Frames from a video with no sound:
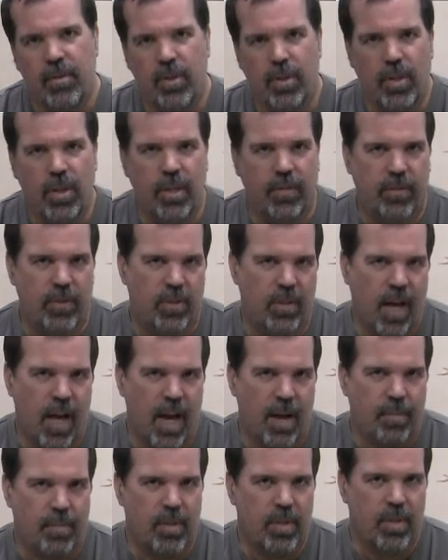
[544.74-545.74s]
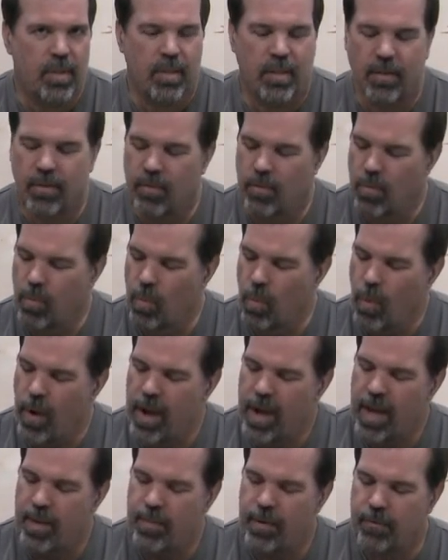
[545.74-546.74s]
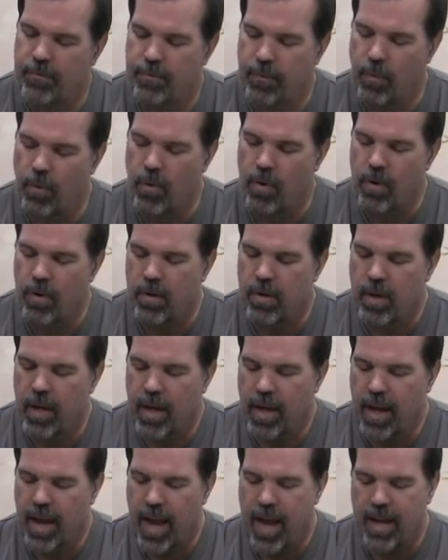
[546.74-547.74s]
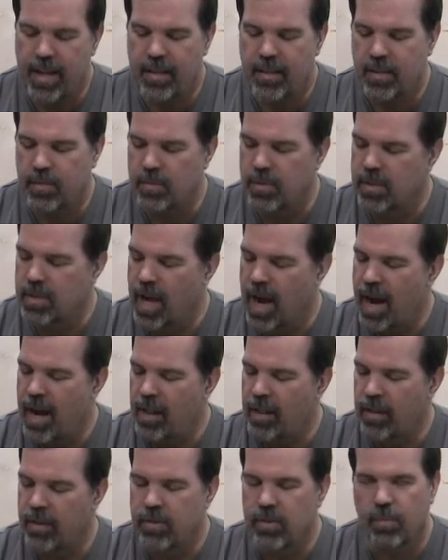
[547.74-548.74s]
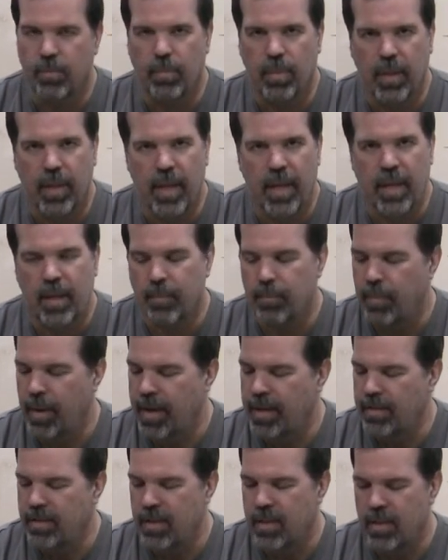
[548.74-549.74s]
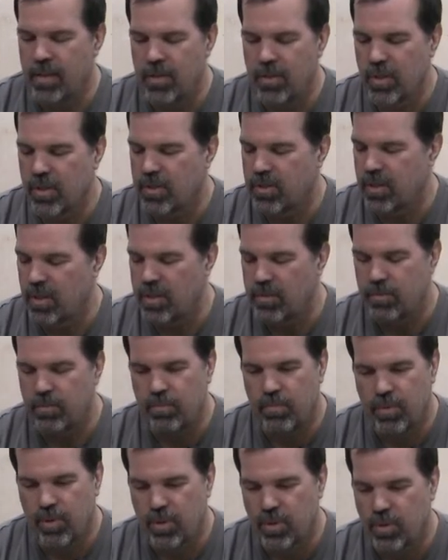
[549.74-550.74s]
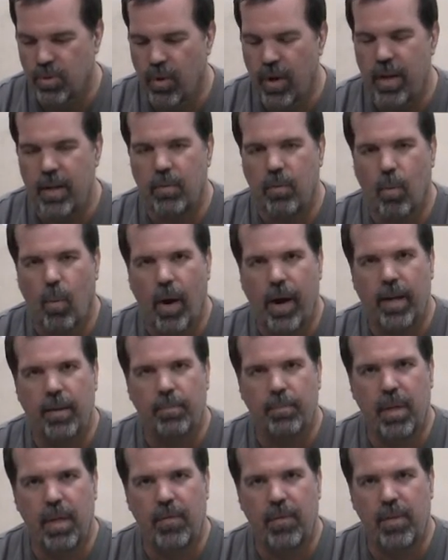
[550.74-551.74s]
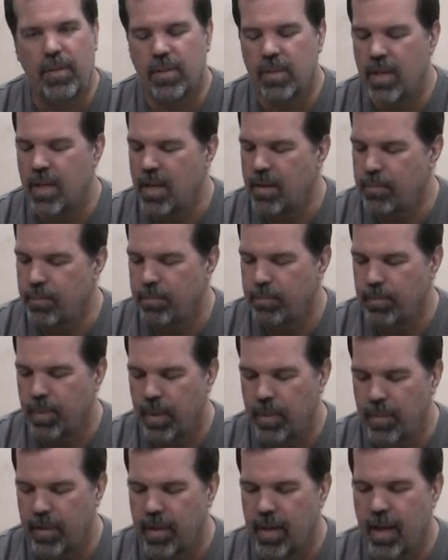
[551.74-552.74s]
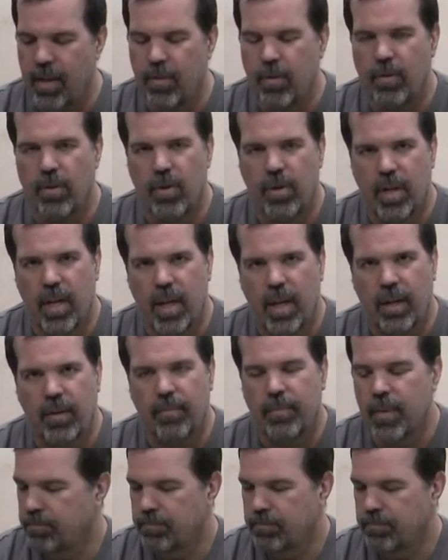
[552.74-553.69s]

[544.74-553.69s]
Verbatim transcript: you could have stopped way before adding some style and some bling and painting and just did straight white PVC, put them together and you're done.